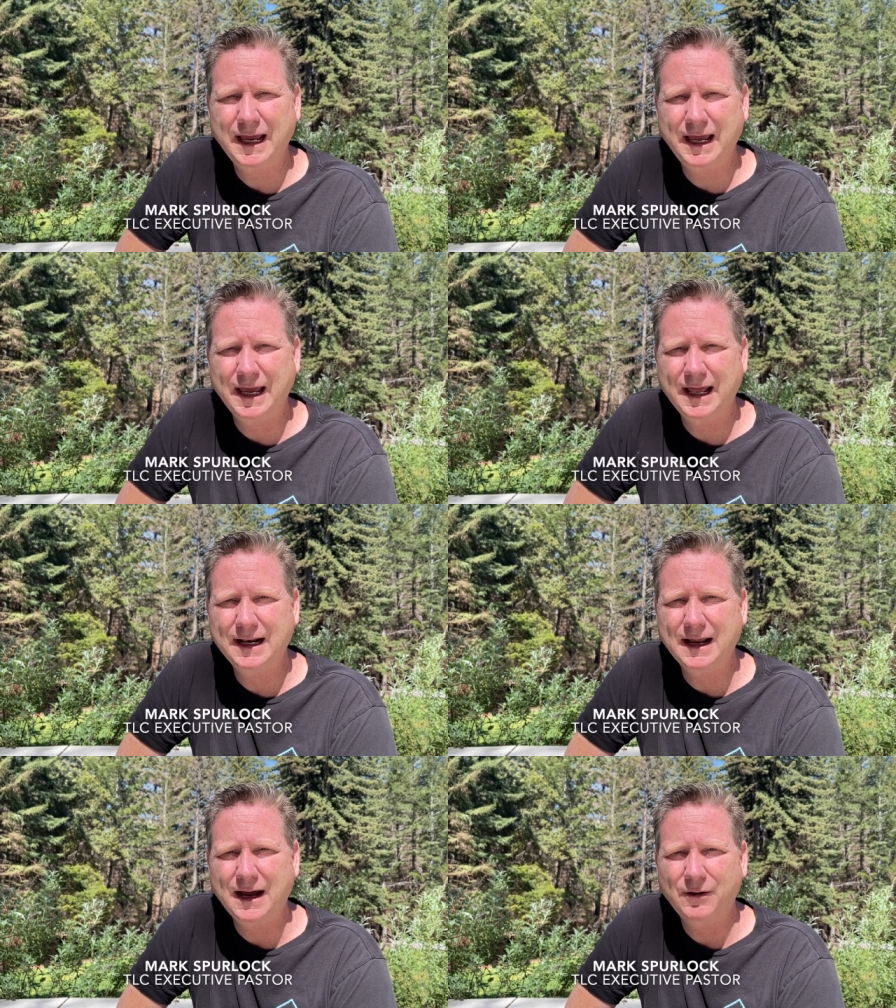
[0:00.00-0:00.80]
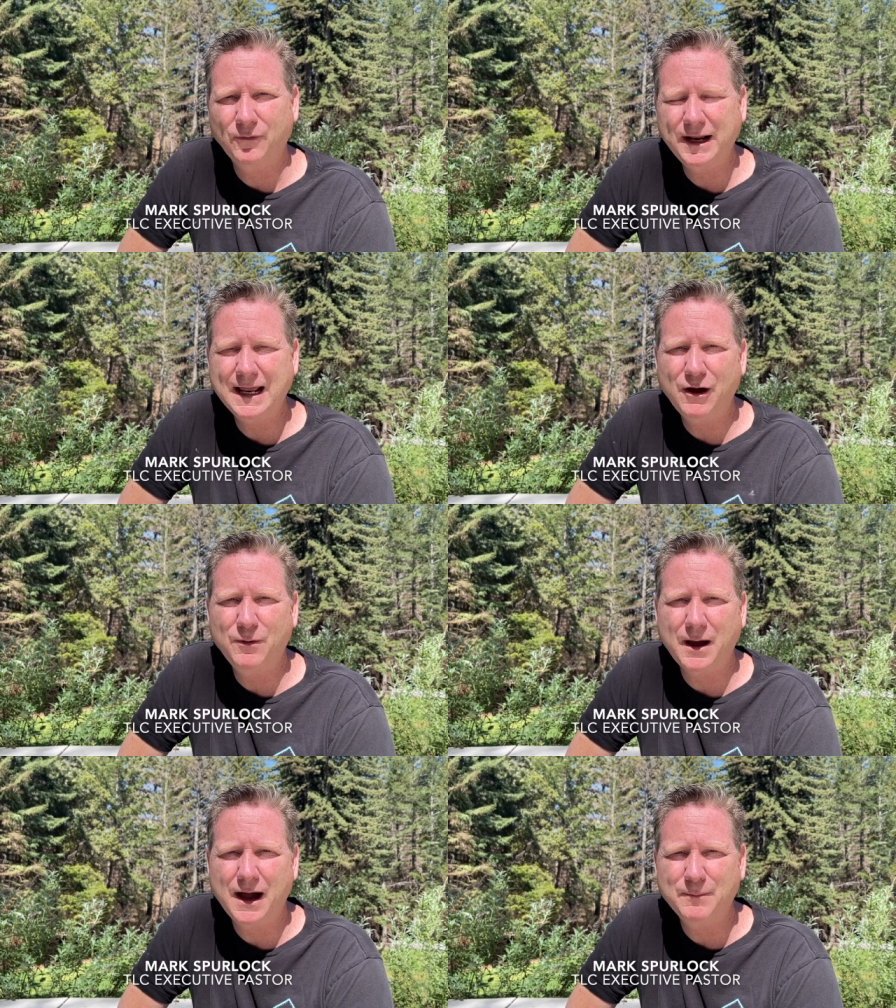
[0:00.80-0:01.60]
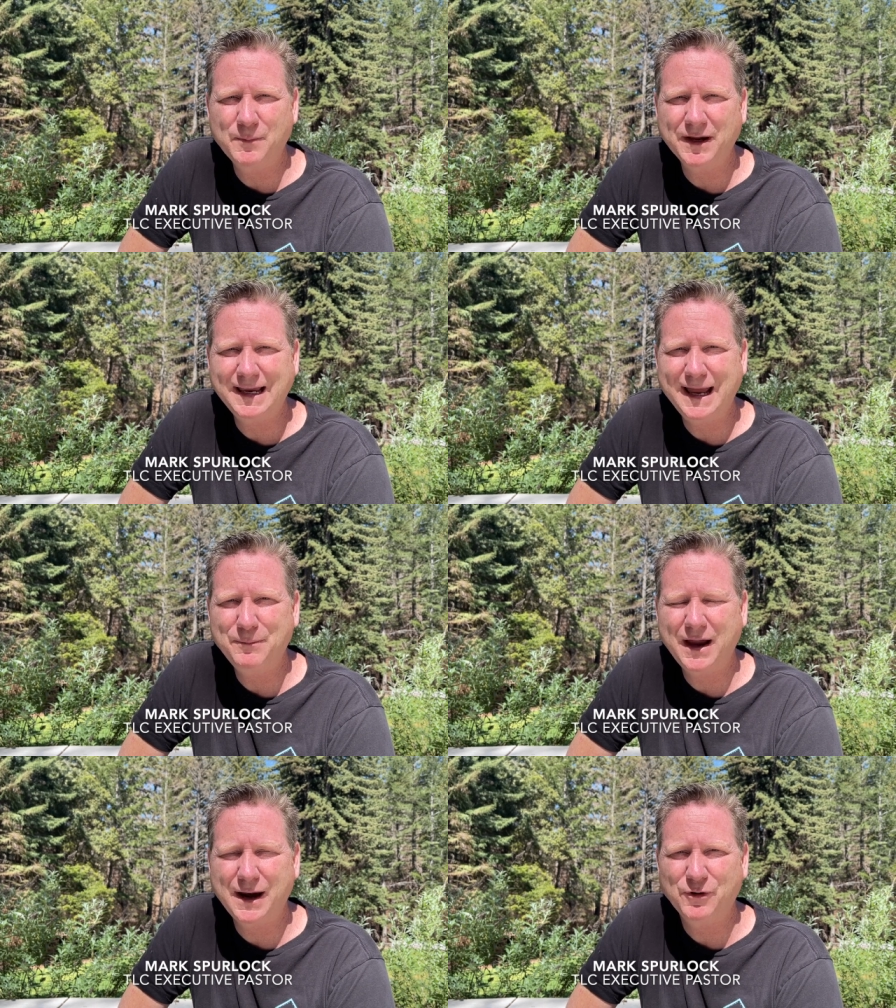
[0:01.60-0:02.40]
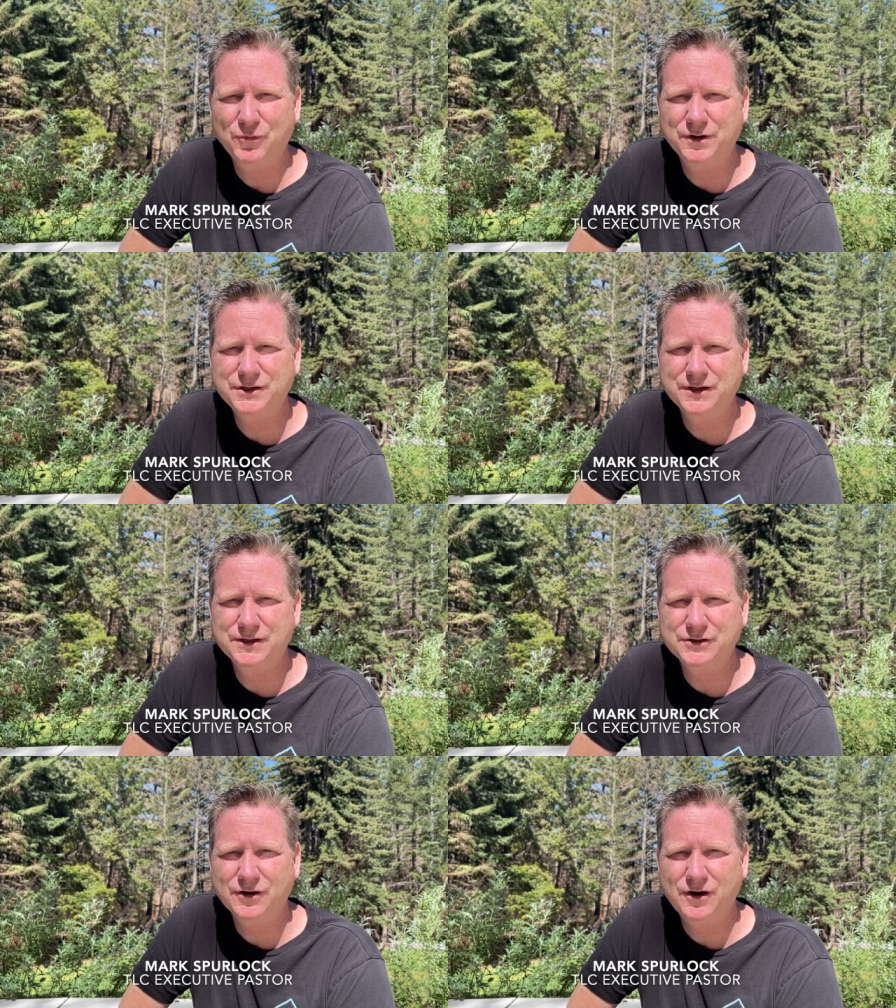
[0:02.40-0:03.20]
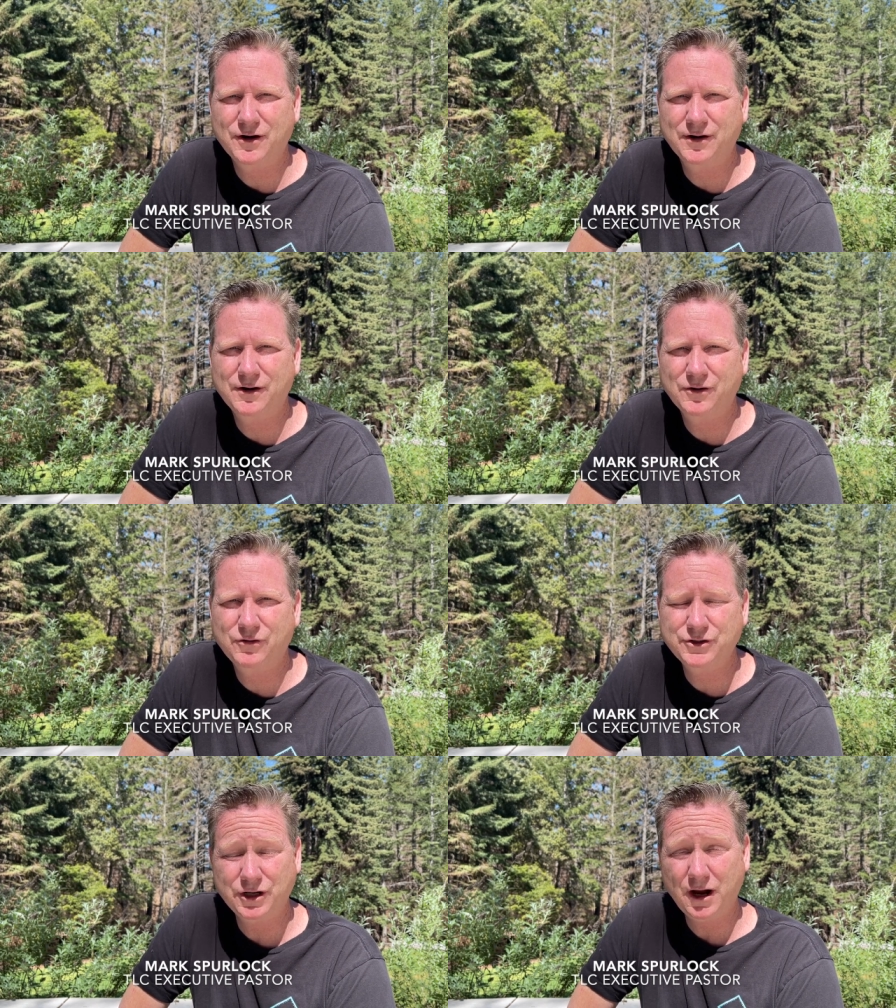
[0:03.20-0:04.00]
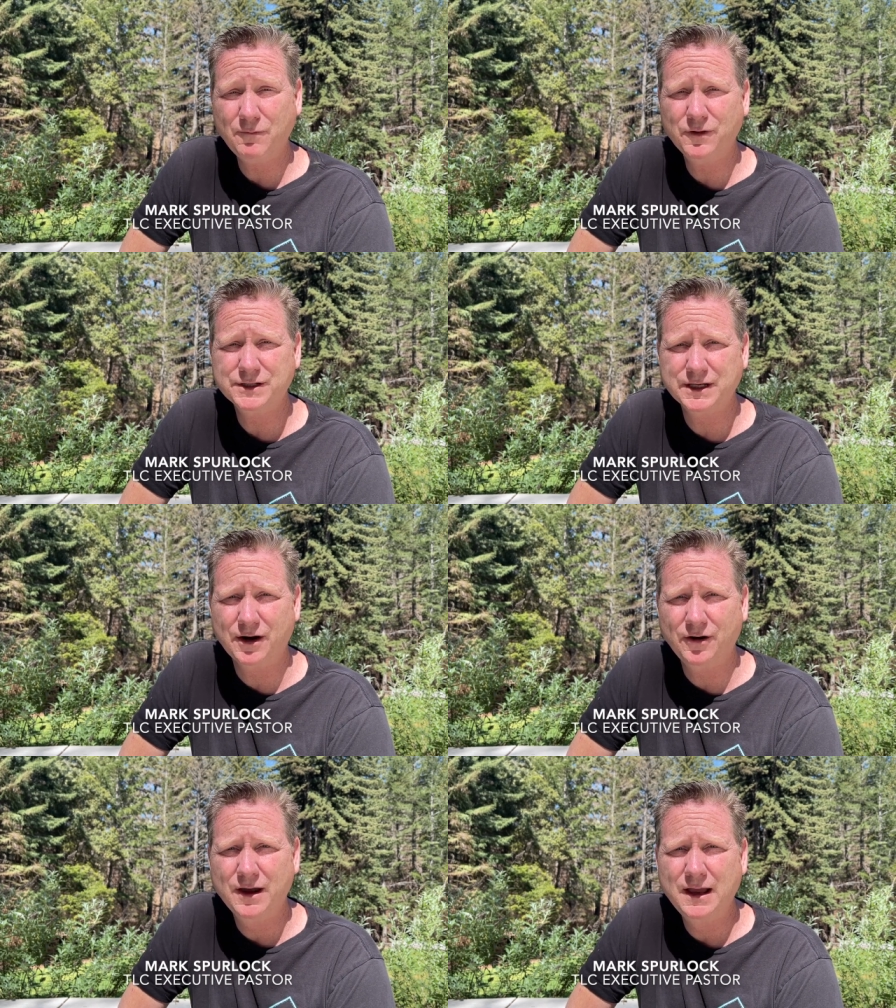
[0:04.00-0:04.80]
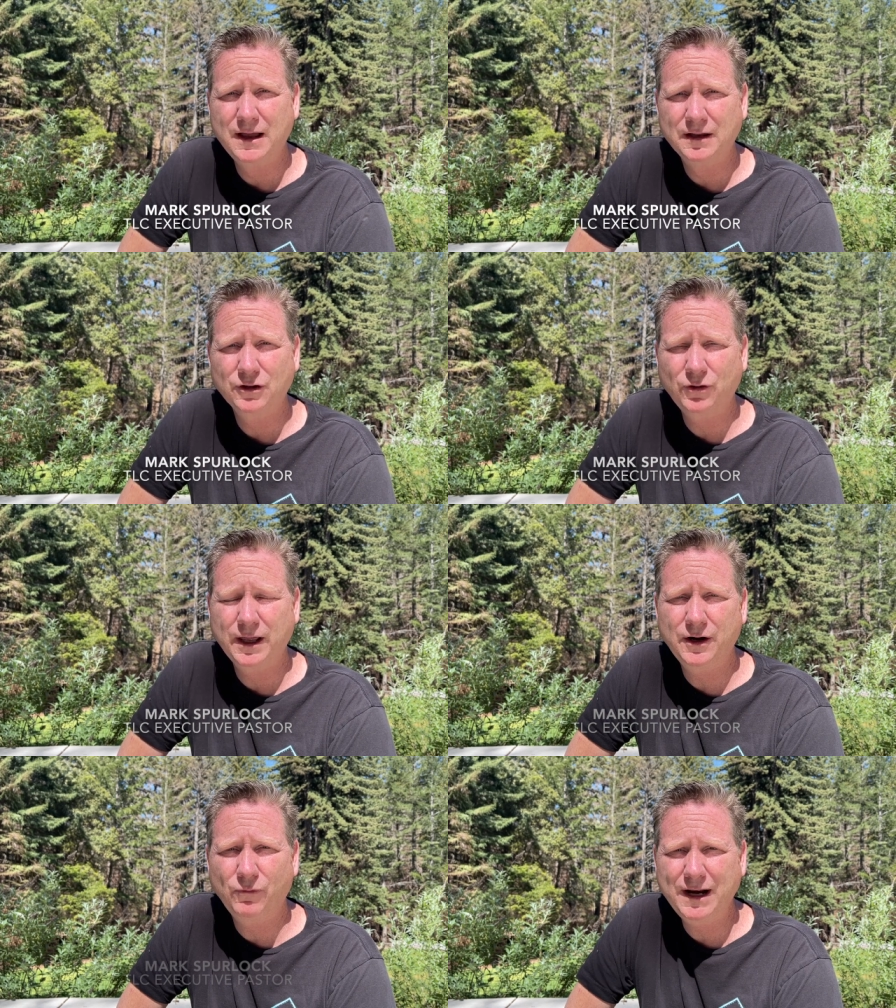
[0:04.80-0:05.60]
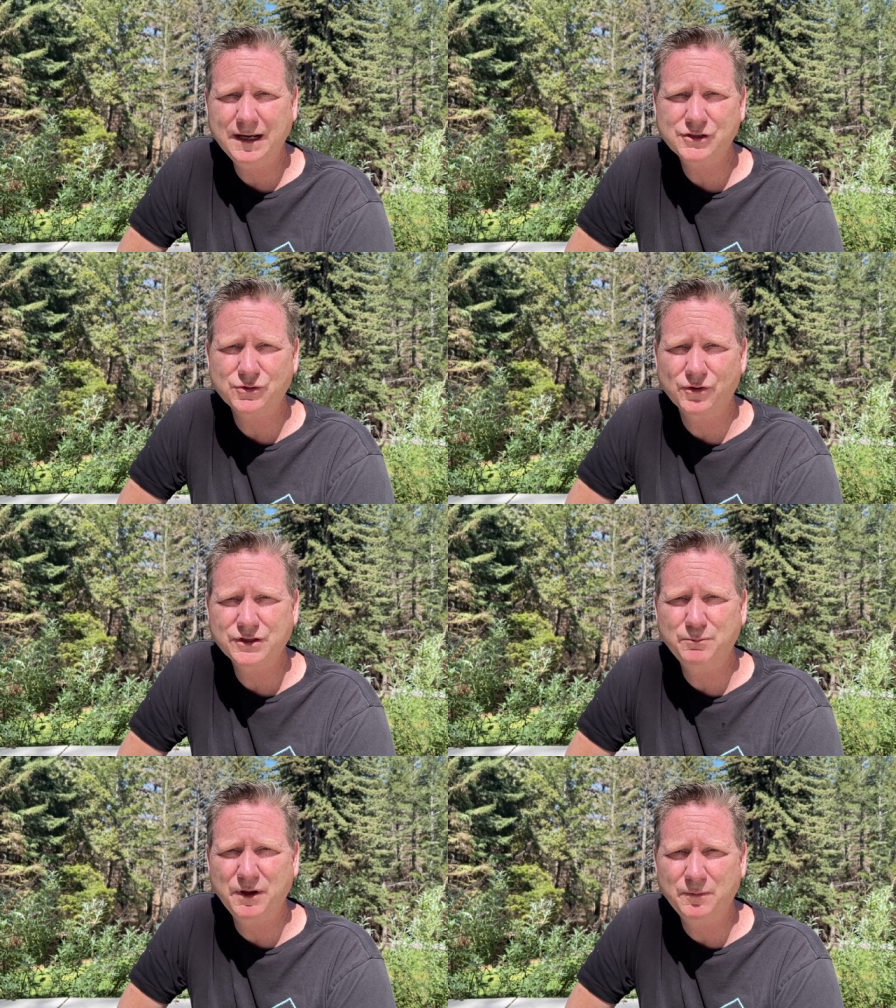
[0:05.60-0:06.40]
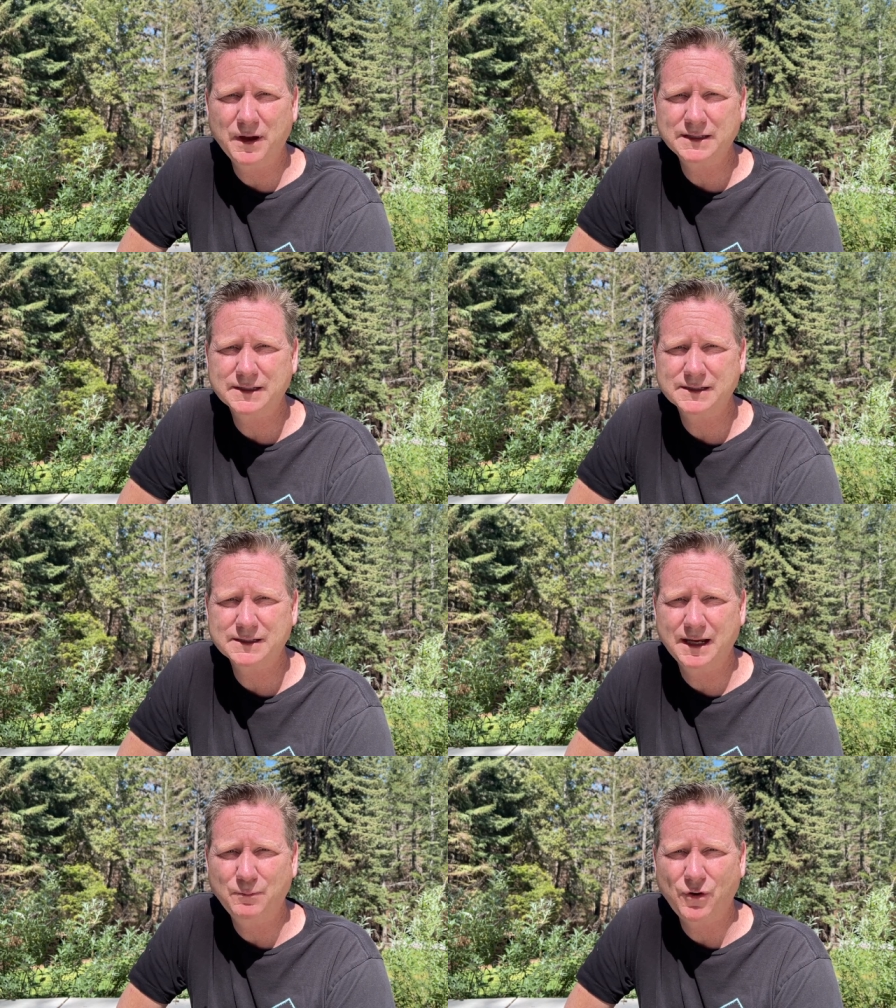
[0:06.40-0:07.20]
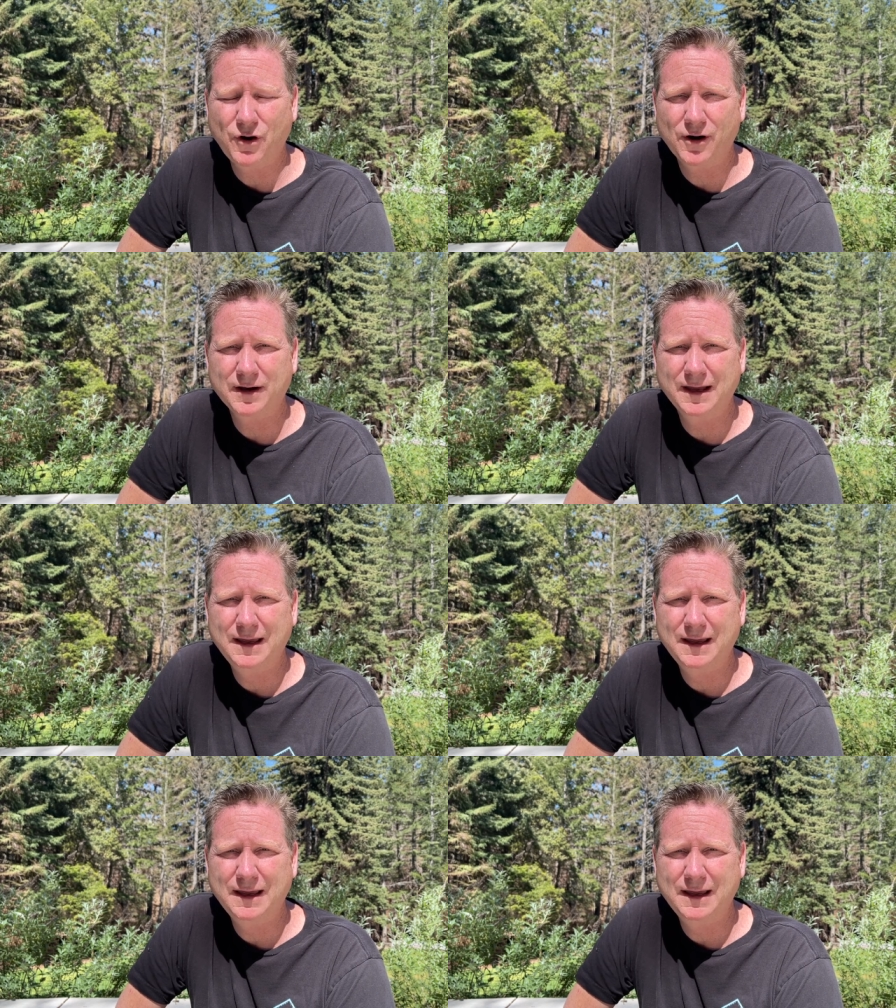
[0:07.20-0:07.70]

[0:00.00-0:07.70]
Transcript: and right now I'm up at Camp Hammer, which is our Christian Conference Center located right next door to Big Basin State Park.